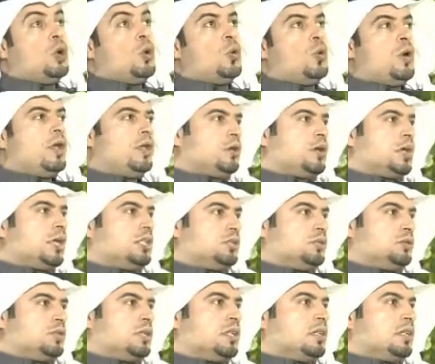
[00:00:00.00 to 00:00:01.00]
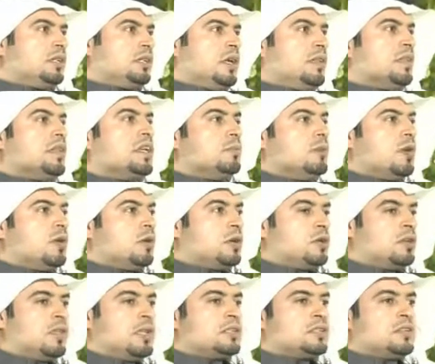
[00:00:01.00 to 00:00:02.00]
no way you can do nothing about
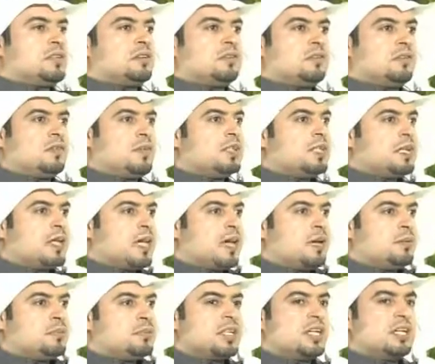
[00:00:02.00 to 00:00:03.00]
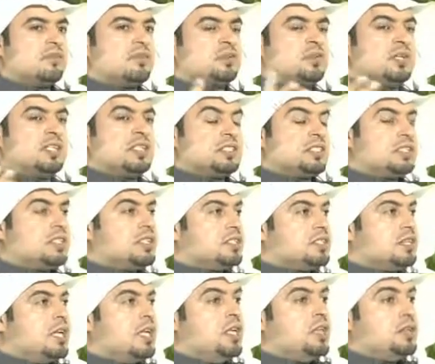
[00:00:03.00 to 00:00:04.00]
it because like flooding comes and everybody's
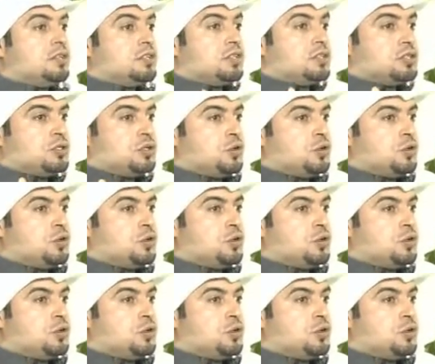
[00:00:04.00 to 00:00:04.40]
stressed. This is